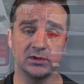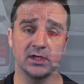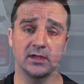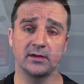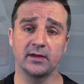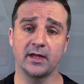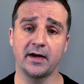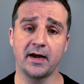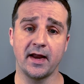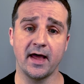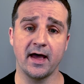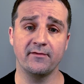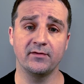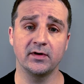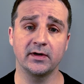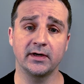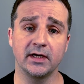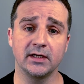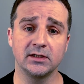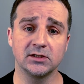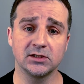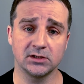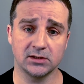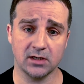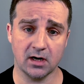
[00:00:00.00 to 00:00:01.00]
at the
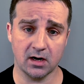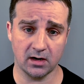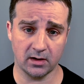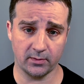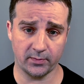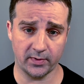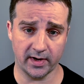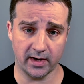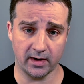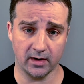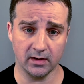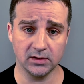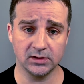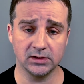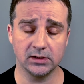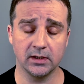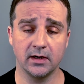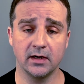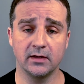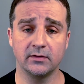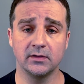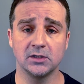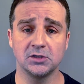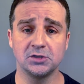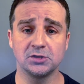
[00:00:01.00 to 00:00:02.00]
Navigate Startup House,
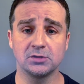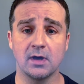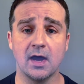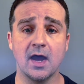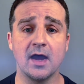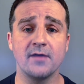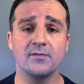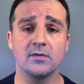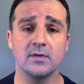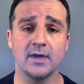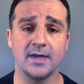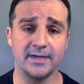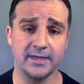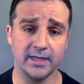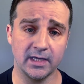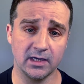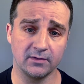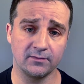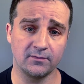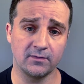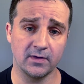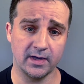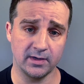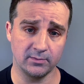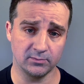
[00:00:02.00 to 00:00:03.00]
and the driver
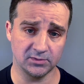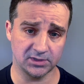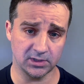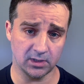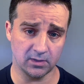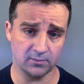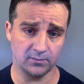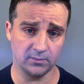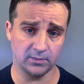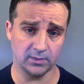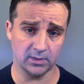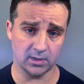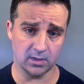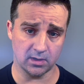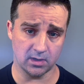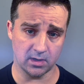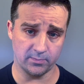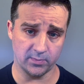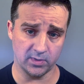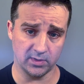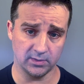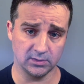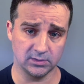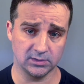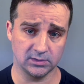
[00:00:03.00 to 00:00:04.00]
identified himself in the
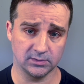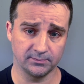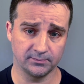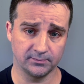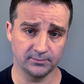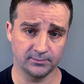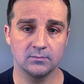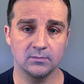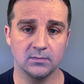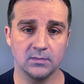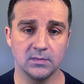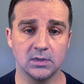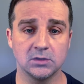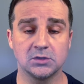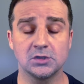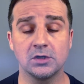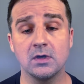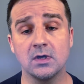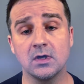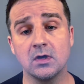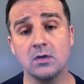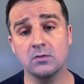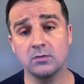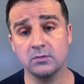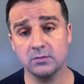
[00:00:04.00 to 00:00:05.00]
comments. The
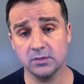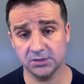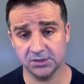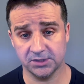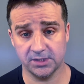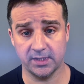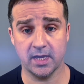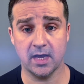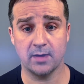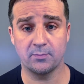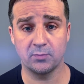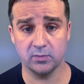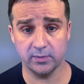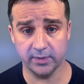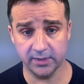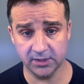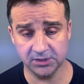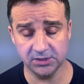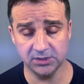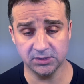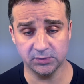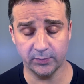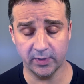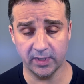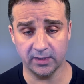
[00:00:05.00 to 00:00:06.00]
truck owner is the
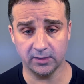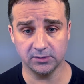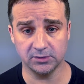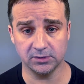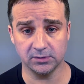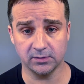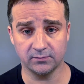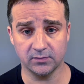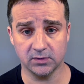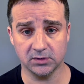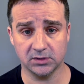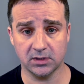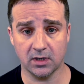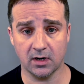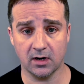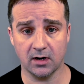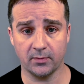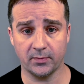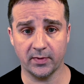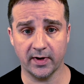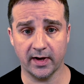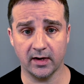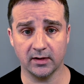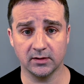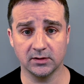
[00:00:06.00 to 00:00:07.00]
operations manager of the
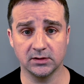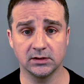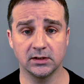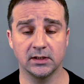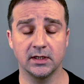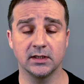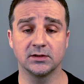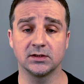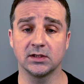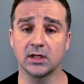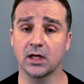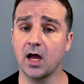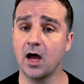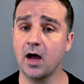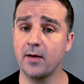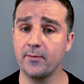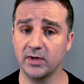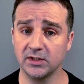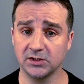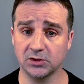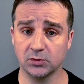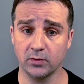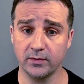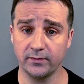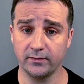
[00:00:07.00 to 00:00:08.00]
startup house. As the
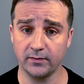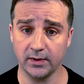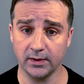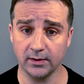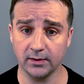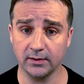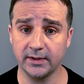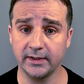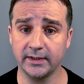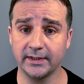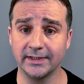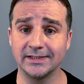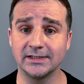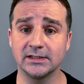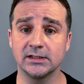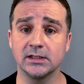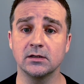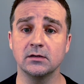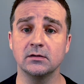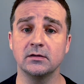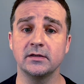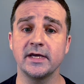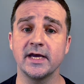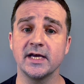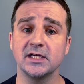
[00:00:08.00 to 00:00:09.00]
comments revealed, he
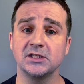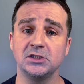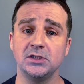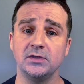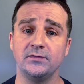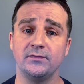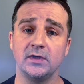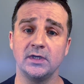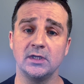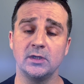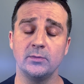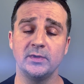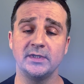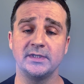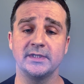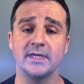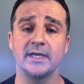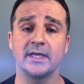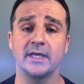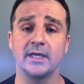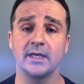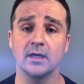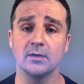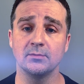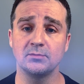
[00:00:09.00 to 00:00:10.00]
considered the SUV to be
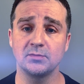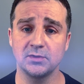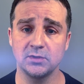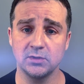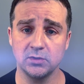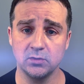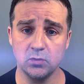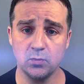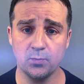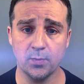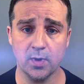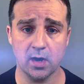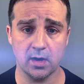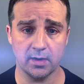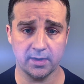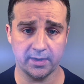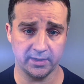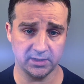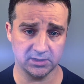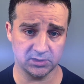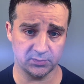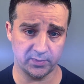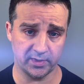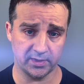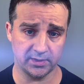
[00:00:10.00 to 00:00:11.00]
taking up 2 parking
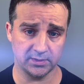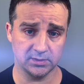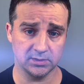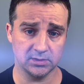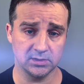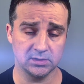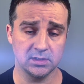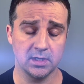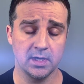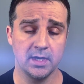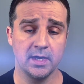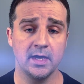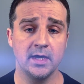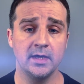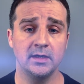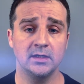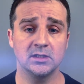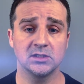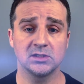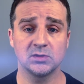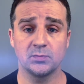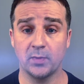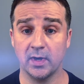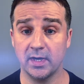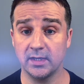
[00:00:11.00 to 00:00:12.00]
spaces,
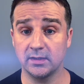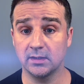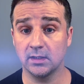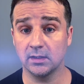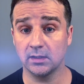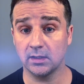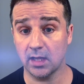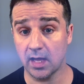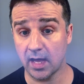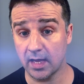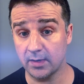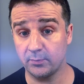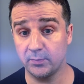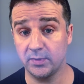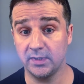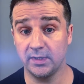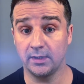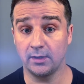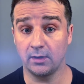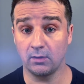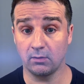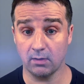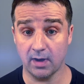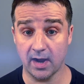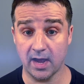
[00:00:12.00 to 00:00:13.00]
despite the lot
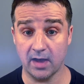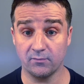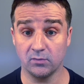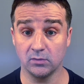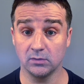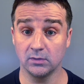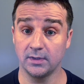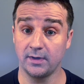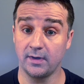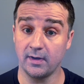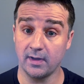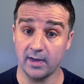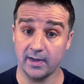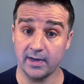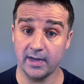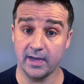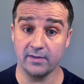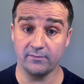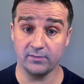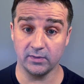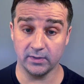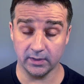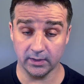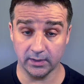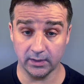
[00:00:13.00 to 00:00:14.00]
being gravel and not
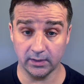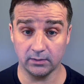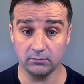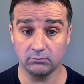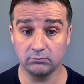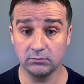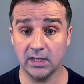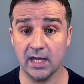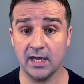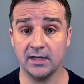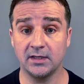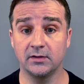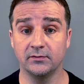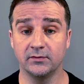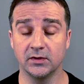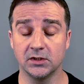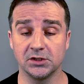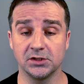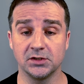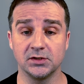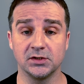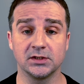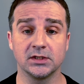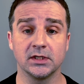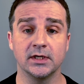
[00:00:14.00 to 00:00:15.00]
having any lot
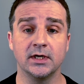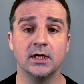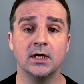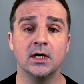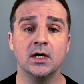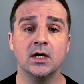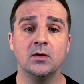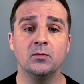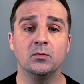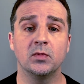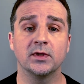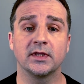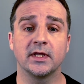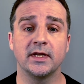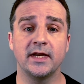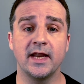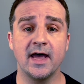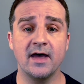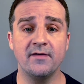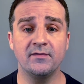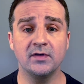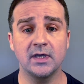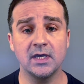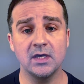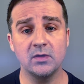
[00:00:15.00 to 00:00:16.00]
divisions. But the
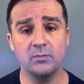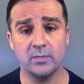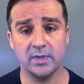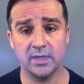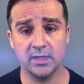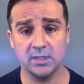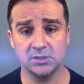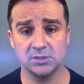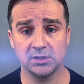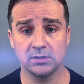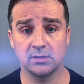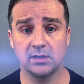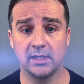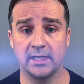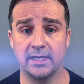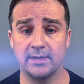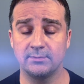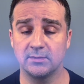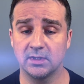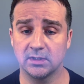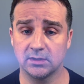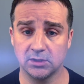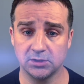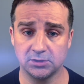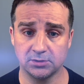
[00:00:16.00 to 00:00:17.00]
Navigate manager claimed
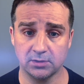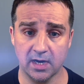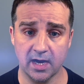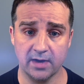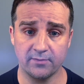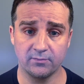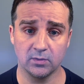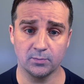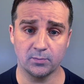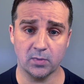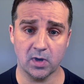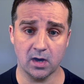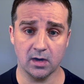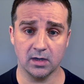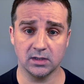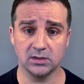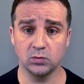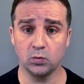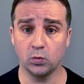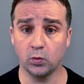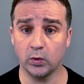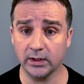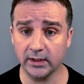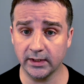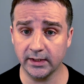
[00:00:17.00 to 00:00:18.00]
that the driver parks
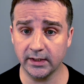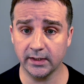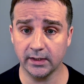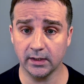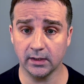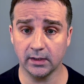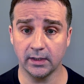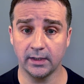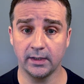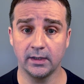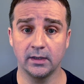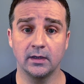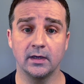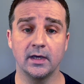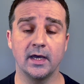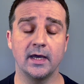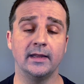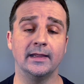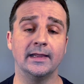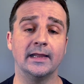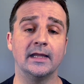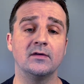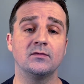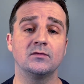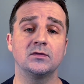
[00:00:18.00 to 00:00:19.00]
willy-nilly
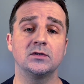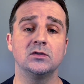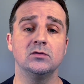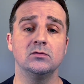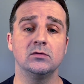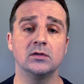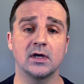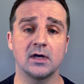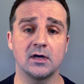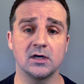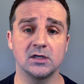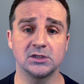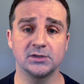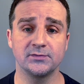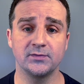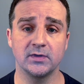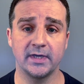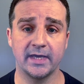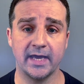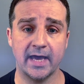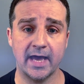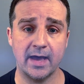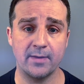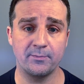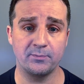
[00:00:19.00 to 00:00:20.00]
and left too large of a
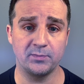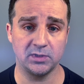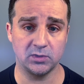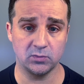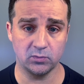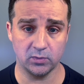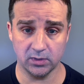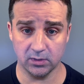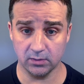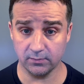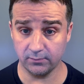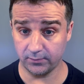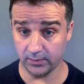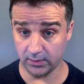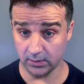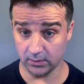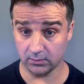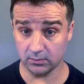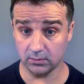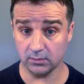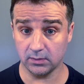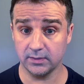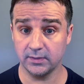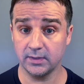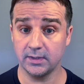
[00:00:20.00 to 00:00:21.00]
gap between her
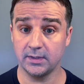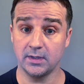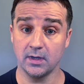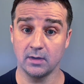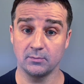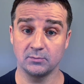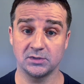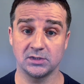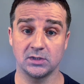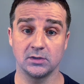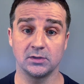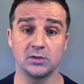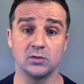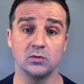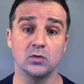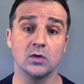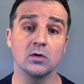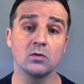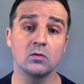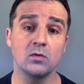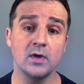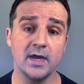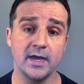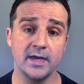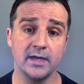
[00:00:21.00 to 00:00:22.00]
vehicle and the dumpster to her
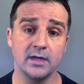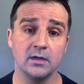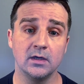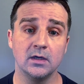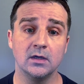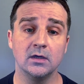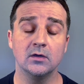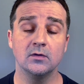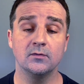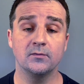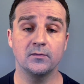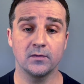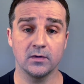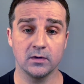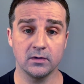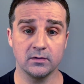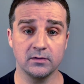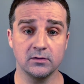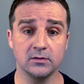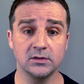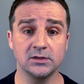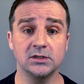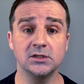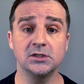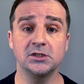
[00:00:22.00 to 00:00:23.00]
right,
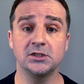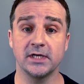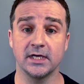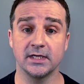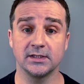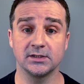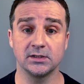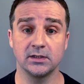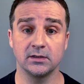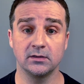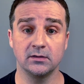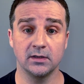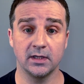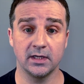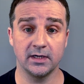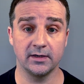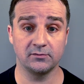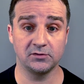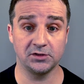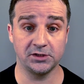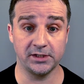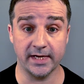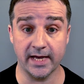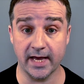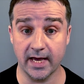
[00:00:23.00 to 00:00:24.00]
further suggesting that if
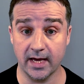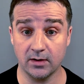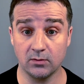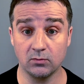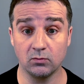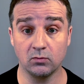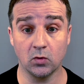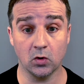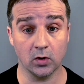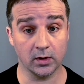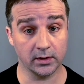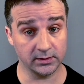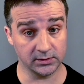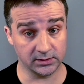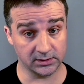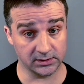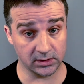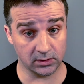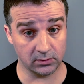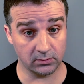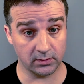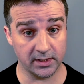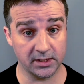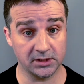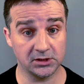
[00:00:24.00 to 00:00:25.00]
she had more
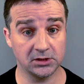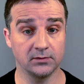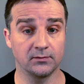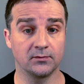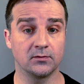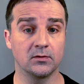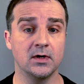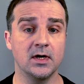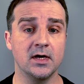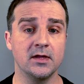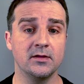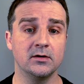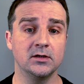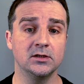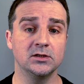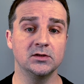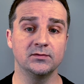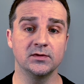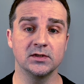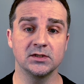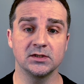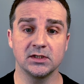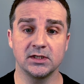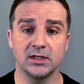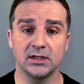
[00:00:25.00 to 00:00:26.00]
consideration for others
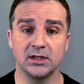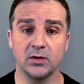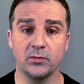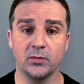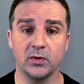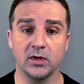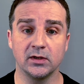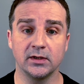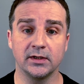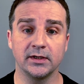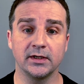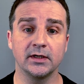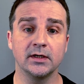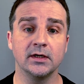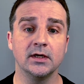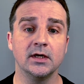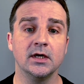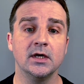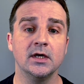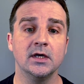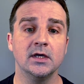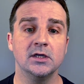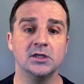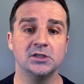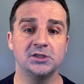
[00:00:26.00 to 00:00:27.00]
visiting the building,
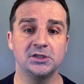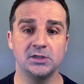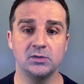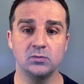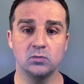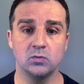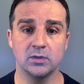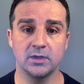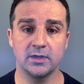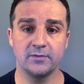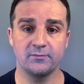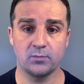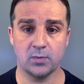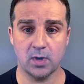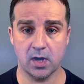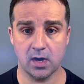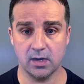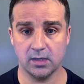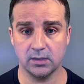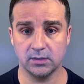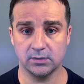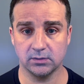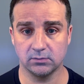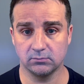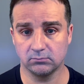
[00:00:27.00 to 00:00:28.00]
she would have
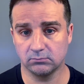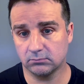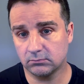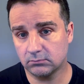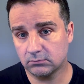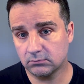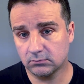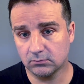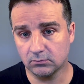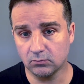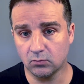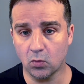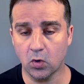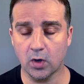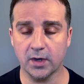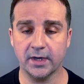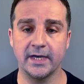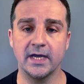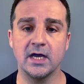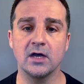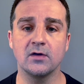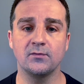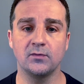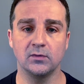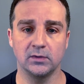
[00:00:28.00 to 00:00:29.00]
parked more
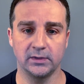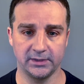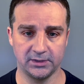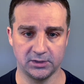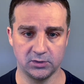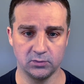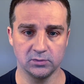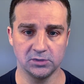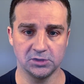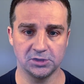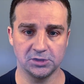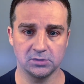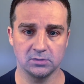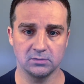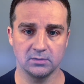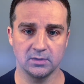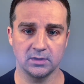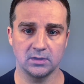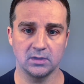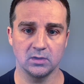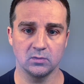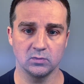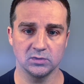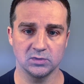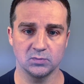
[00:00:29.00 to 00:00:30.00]
carefully to ensure that
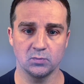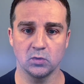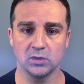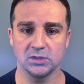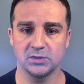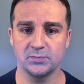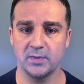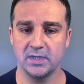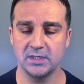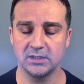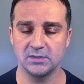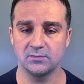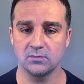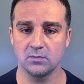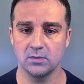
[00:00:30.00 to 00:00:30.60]
there was more space for